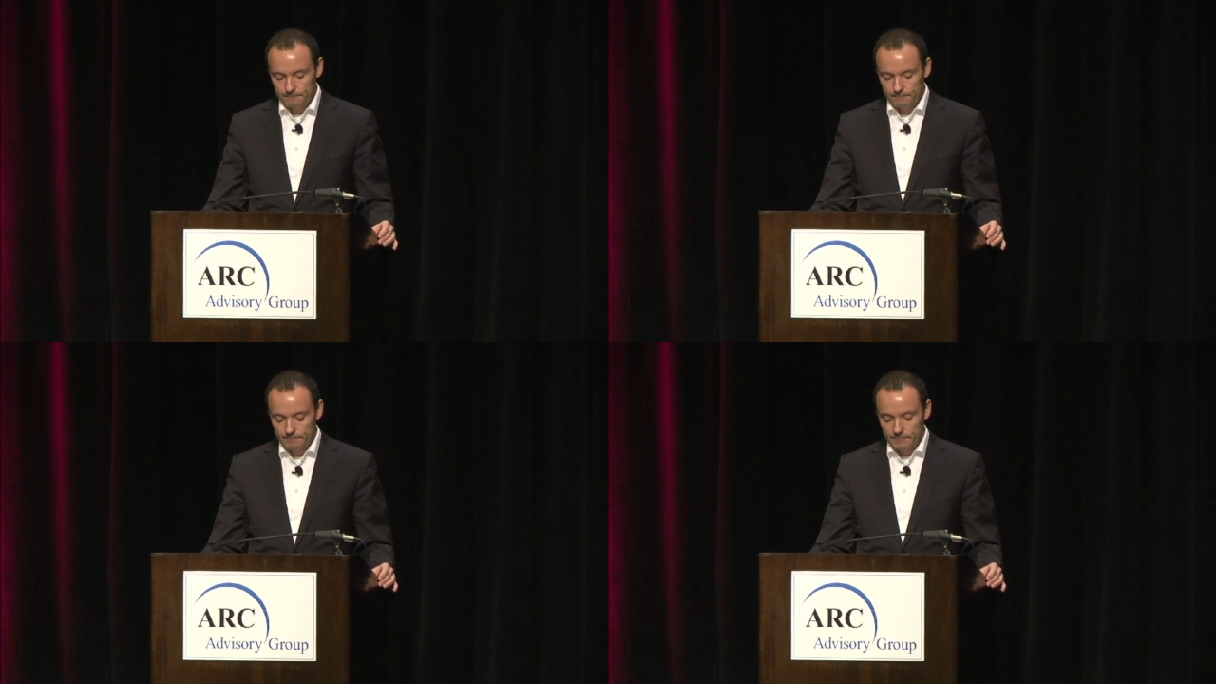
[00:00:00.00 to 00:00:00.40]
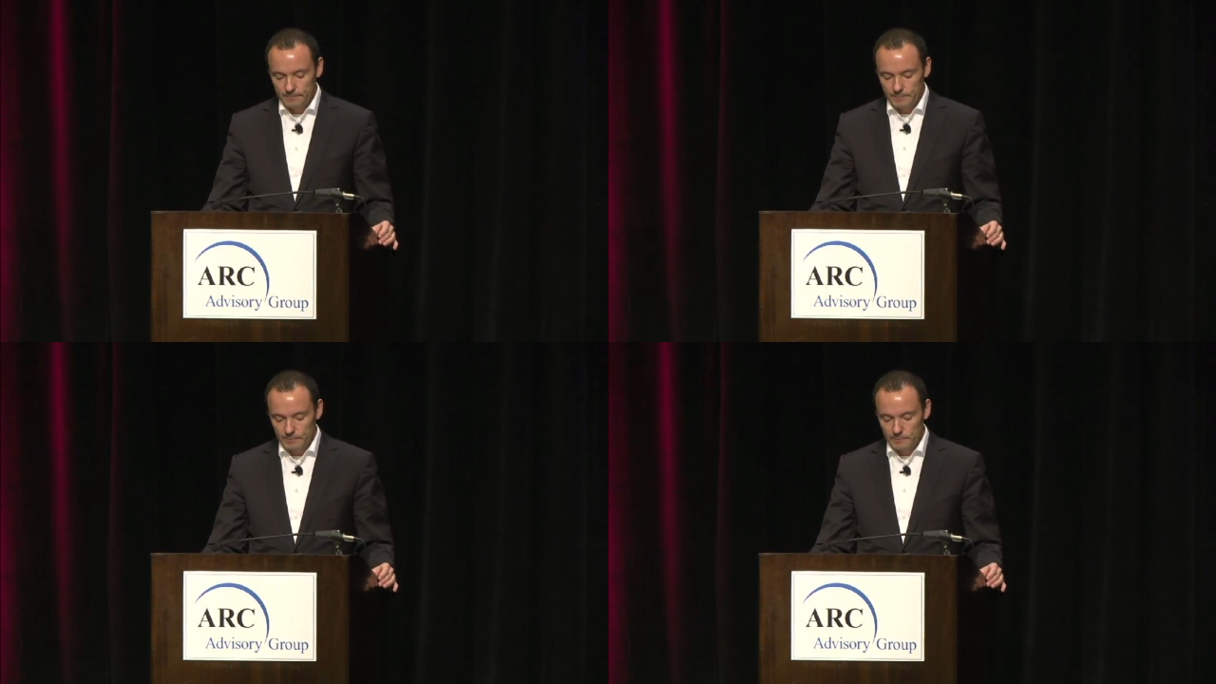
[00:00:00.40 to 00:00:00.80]

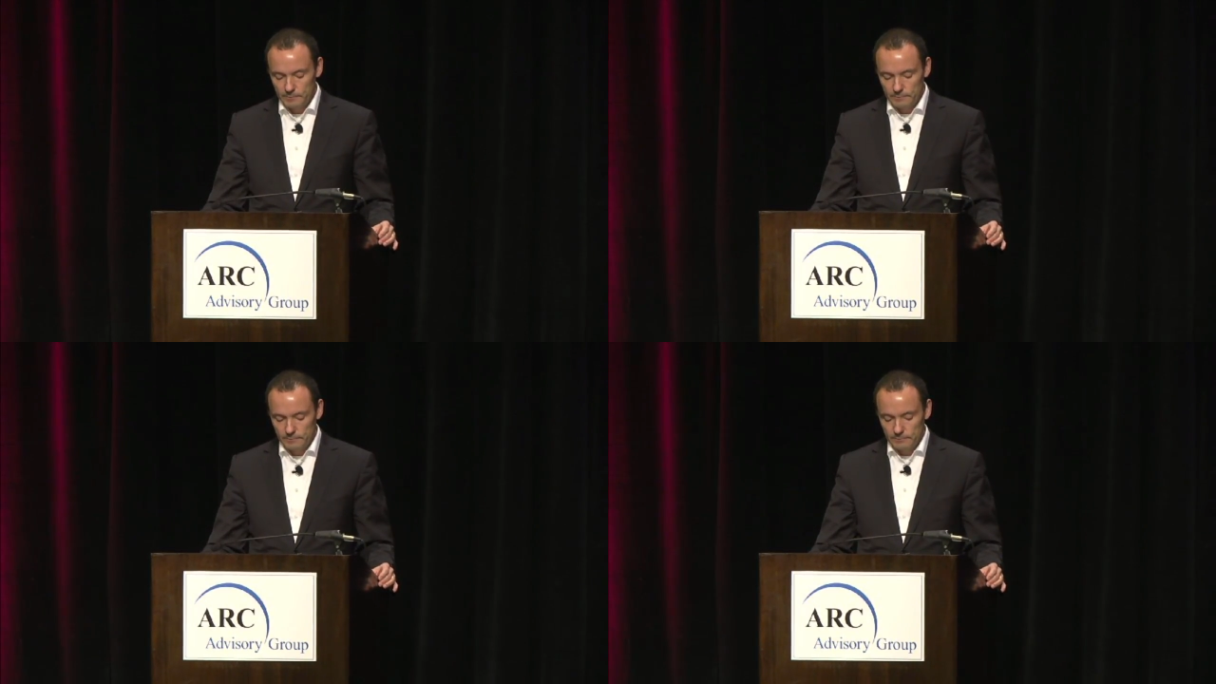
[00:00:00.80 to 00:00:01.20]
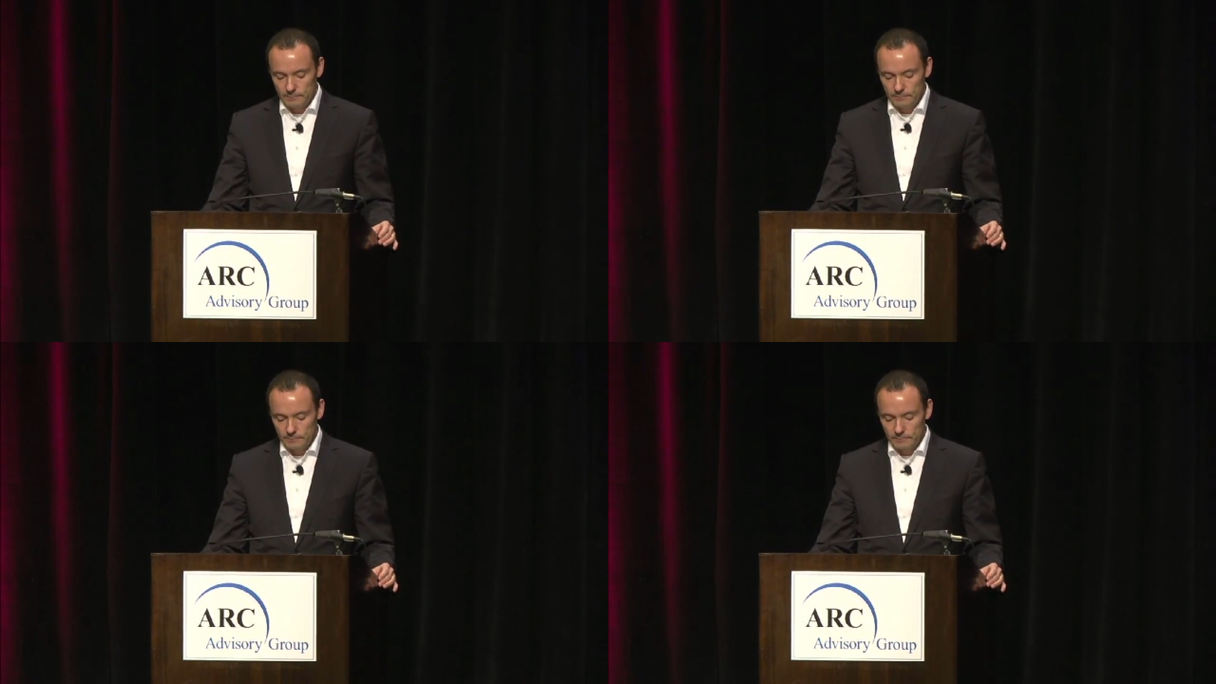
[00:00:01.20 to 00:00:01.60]

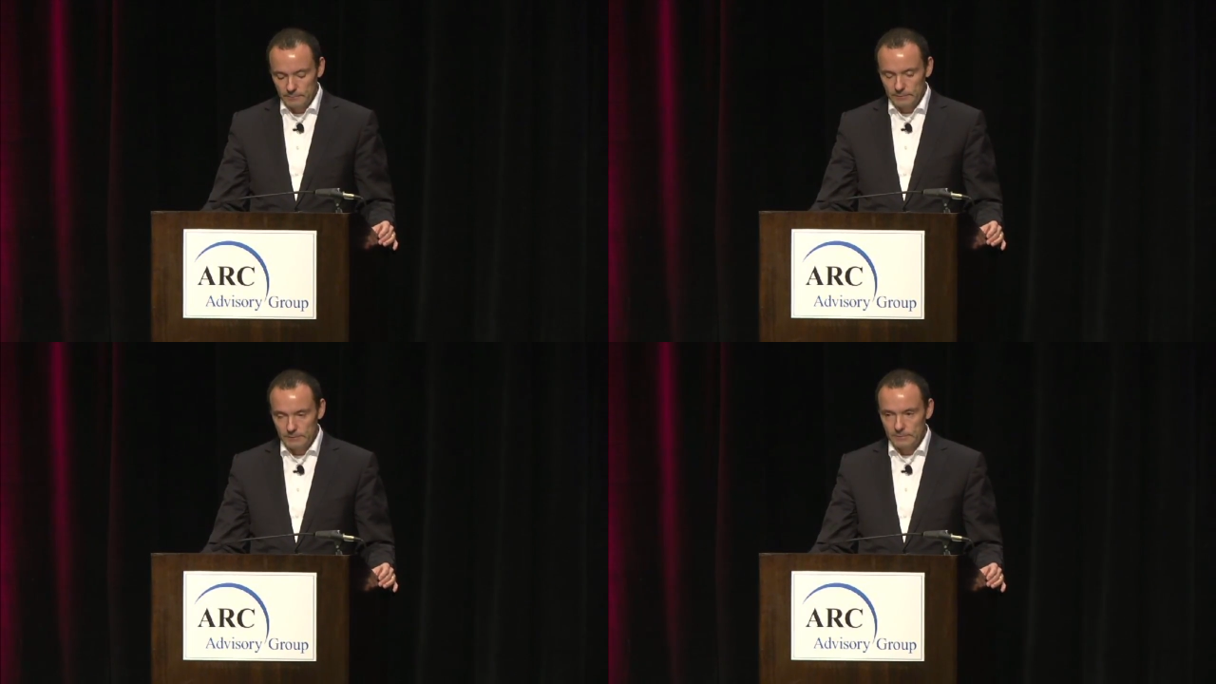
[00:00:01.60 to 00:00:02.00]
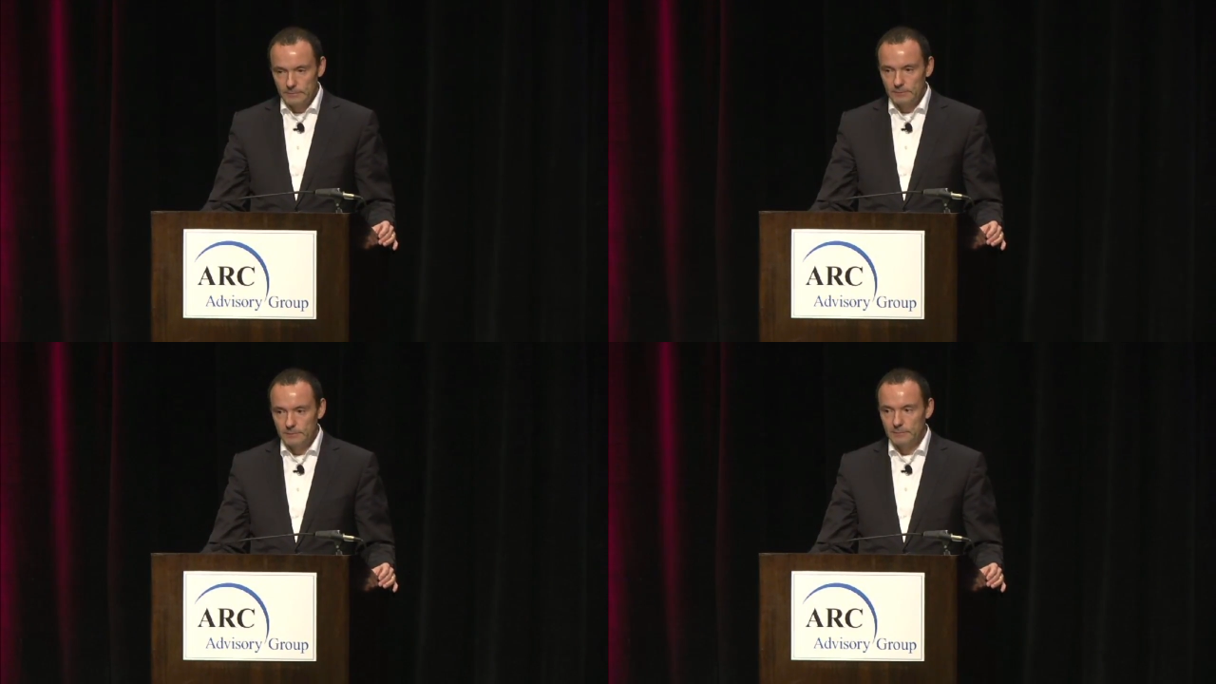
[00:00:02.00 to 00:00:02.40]

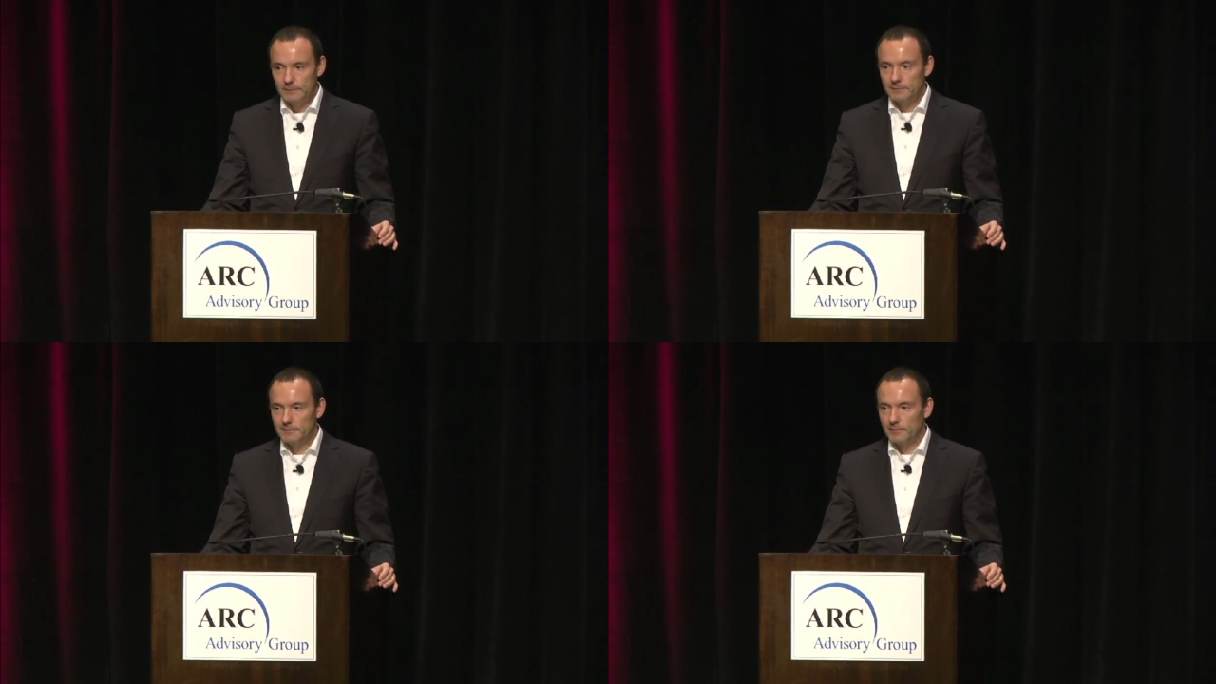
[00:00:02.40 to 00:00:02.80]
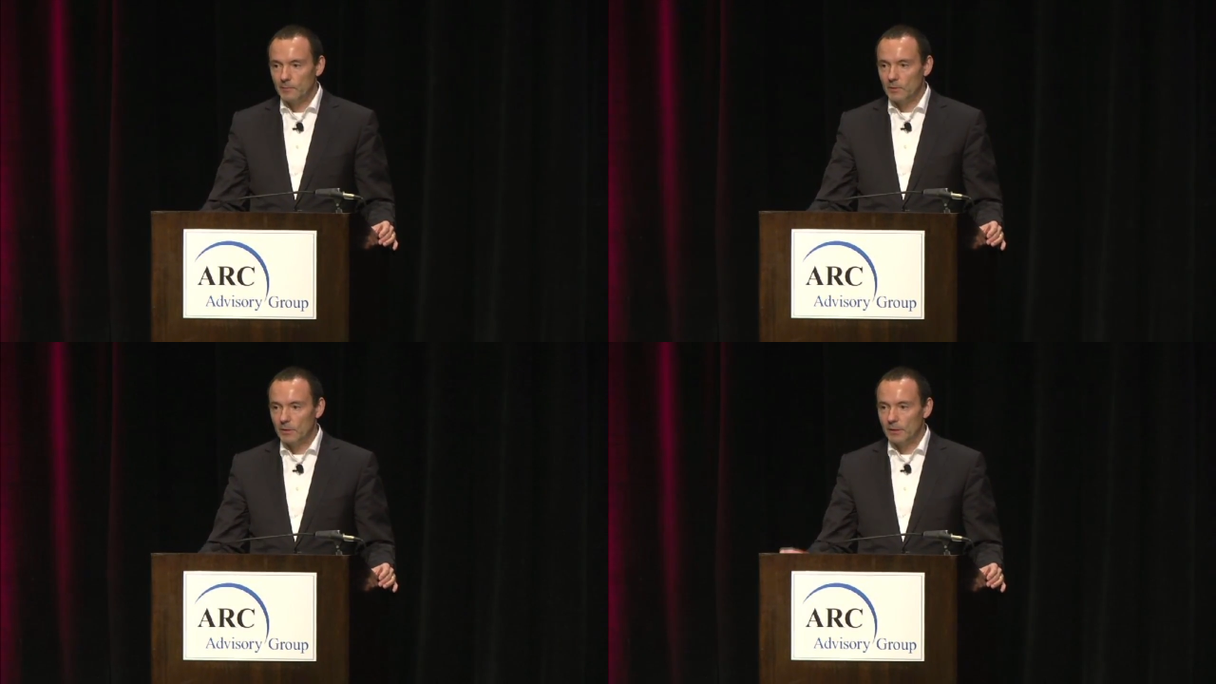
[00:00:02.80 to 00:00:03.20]

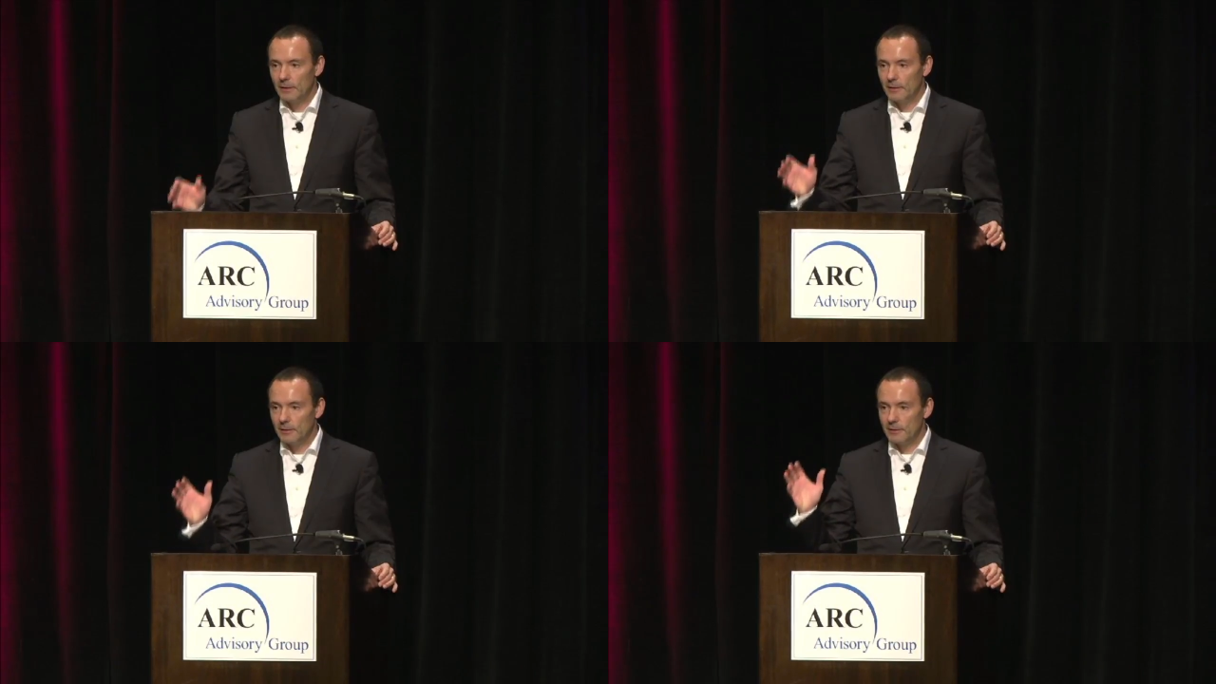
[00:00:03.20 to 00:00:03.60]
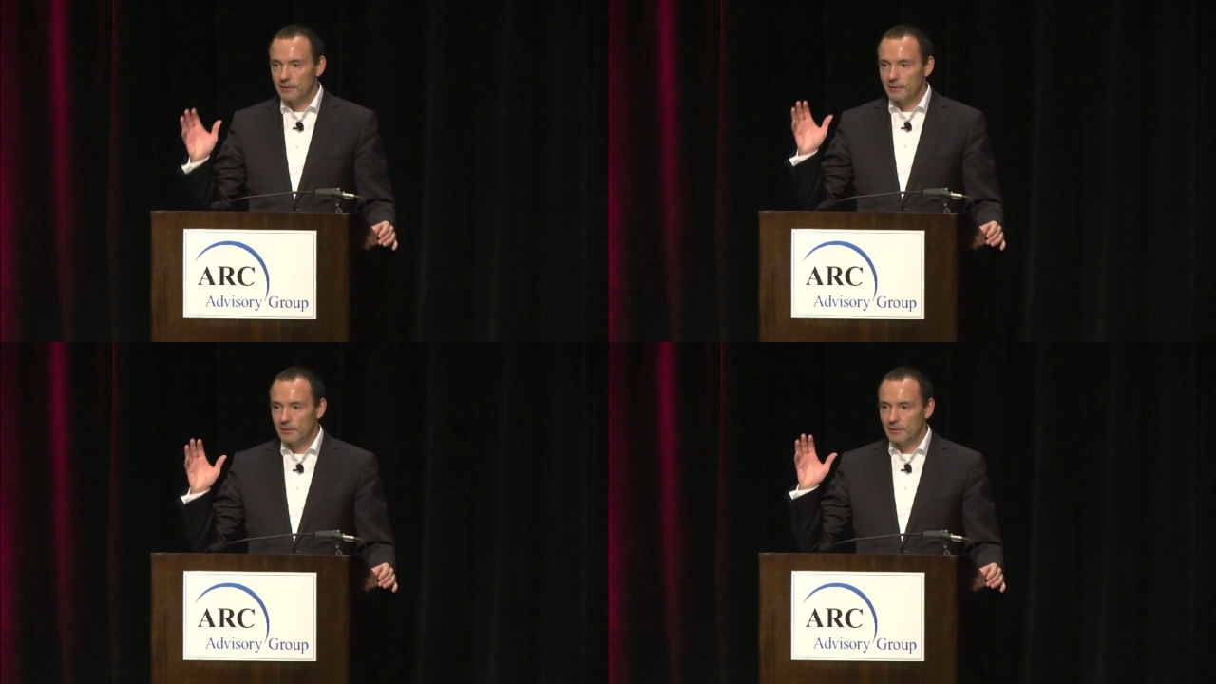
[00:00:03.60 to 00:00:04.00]
(no one is talking)